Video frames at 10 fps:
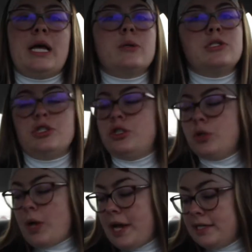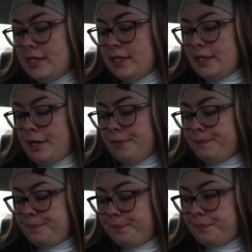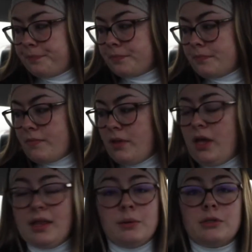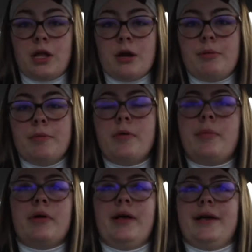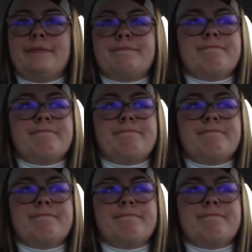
That wasn't too hectic in there. Like, there was a lot of people, but like,